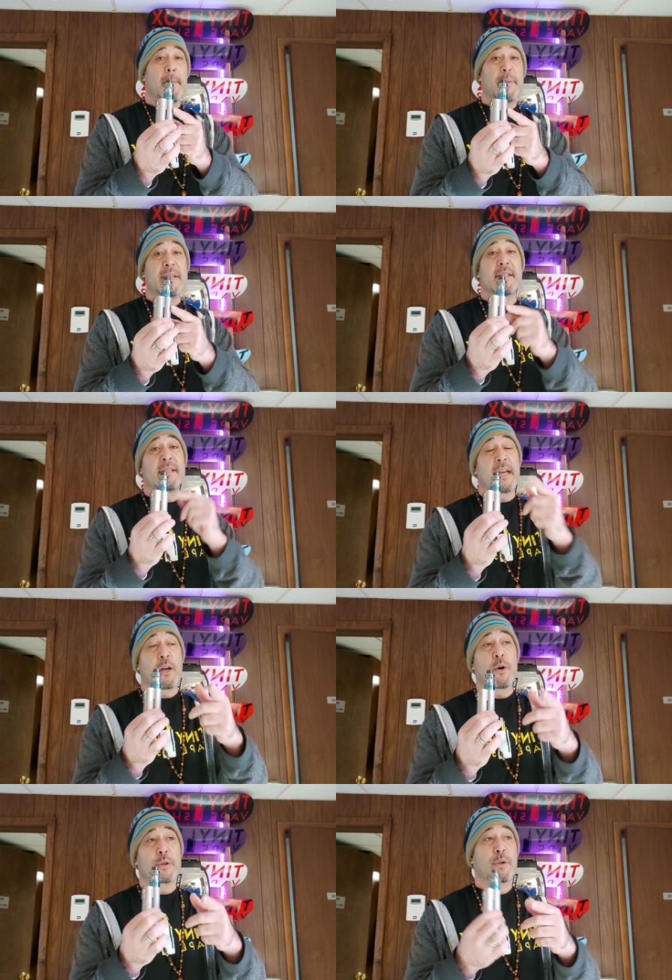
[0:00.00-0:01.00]
pieces that
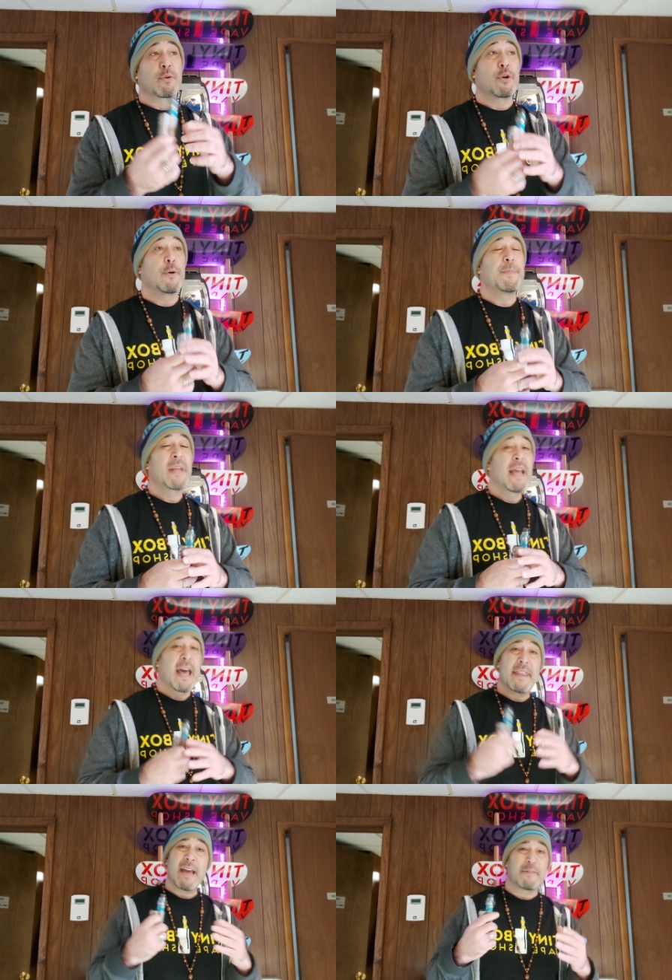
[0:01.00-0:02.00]
goes through.
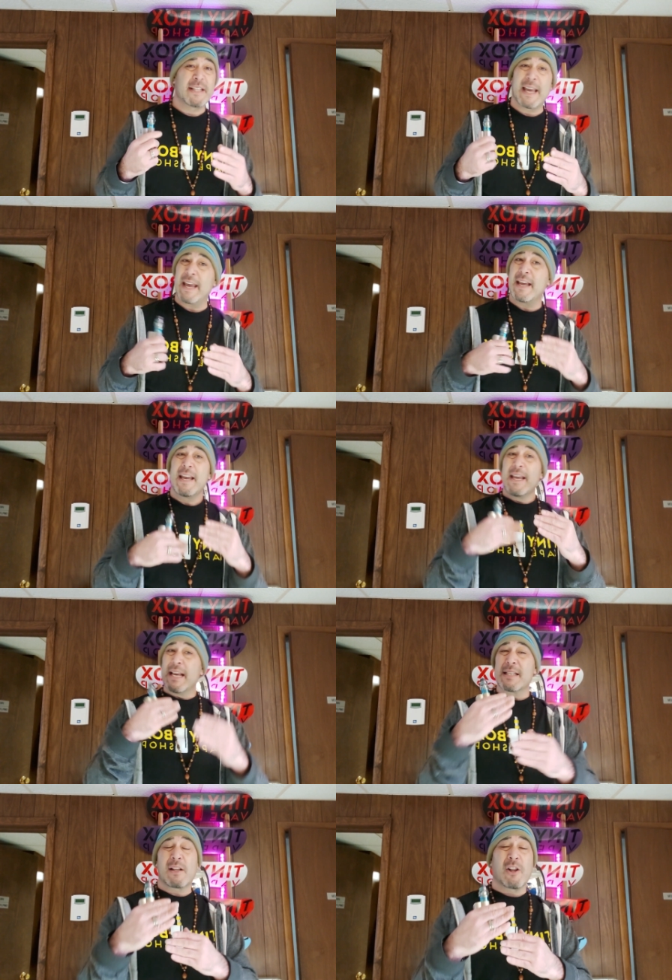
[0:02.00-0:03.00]
And the FDA
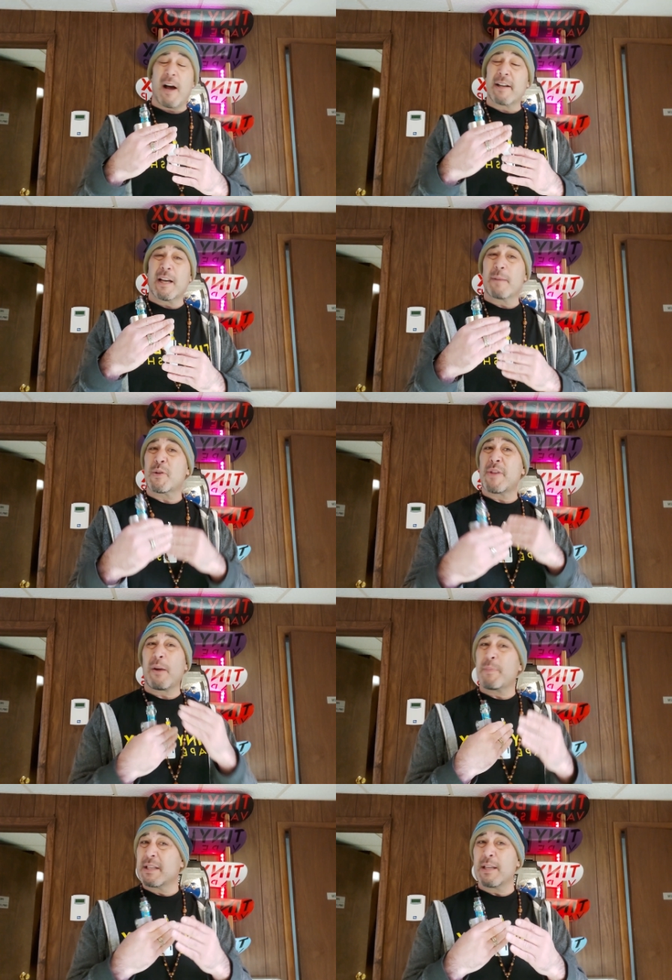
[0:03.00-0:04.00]
is clogged up, so
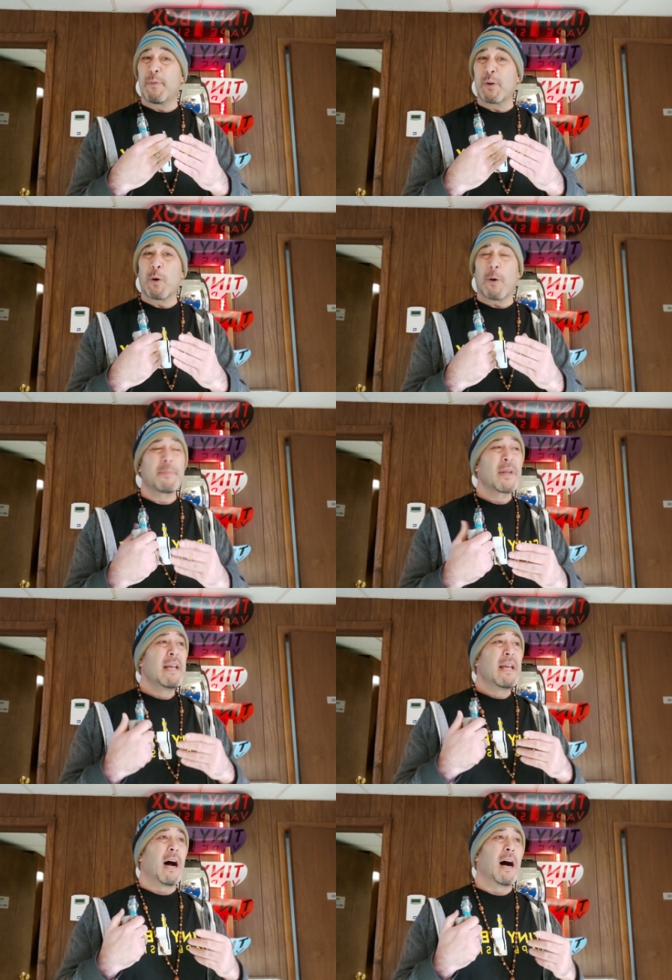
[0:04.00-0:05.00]
that'll be difficult.
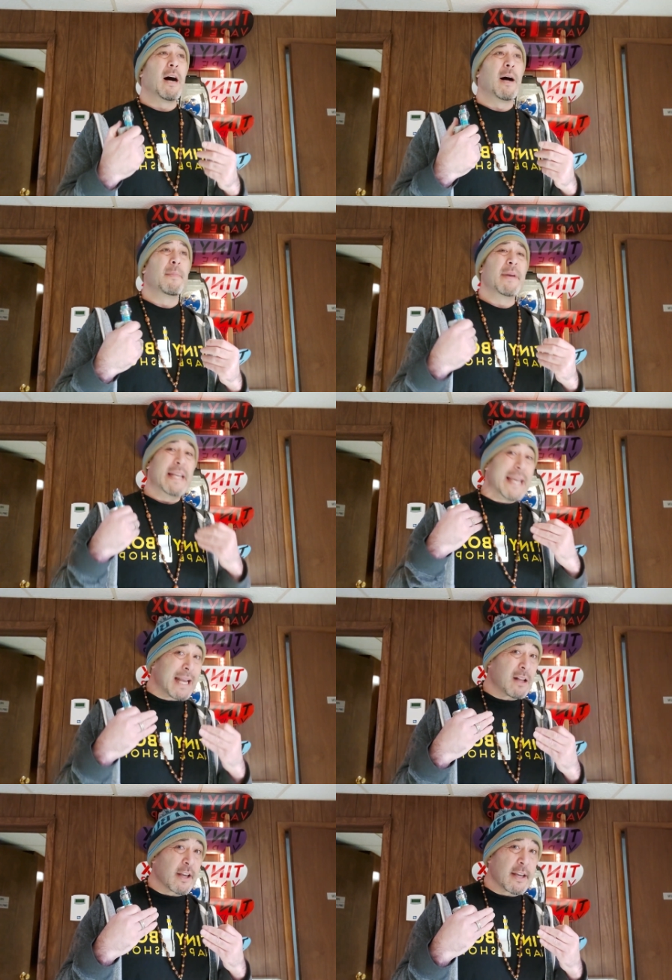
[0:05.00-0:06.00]
In
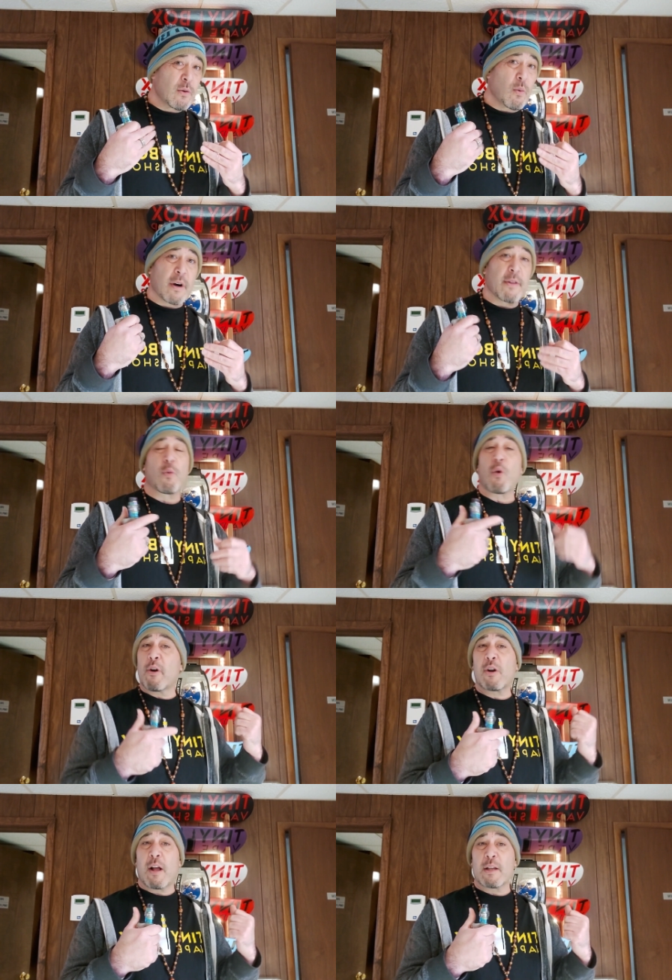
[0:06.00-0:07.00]
England, where the
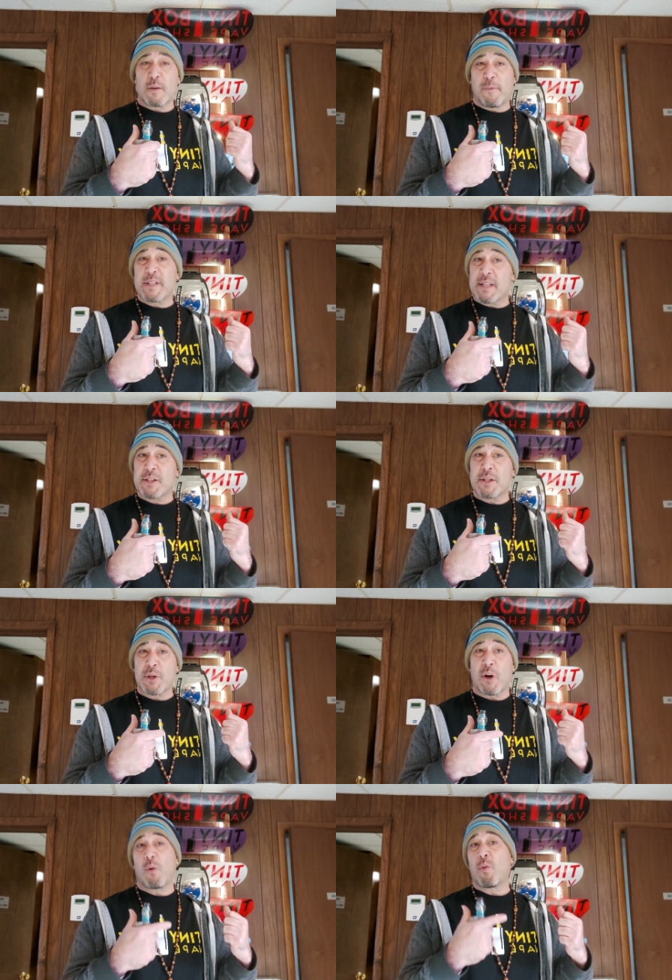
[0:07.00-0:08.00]
Royal College of
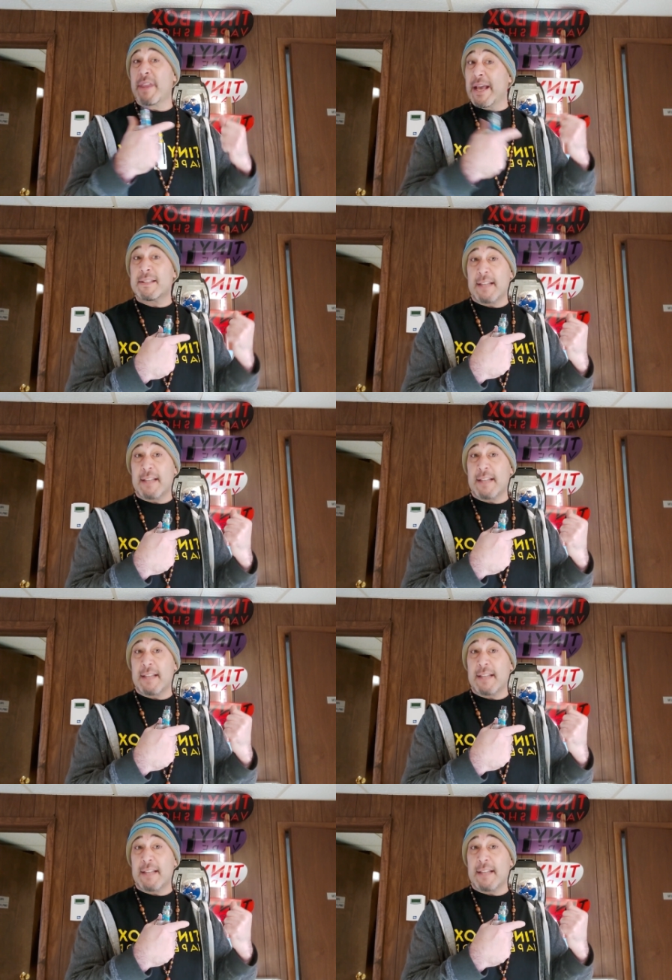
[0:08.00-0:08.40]
Physicians are, where they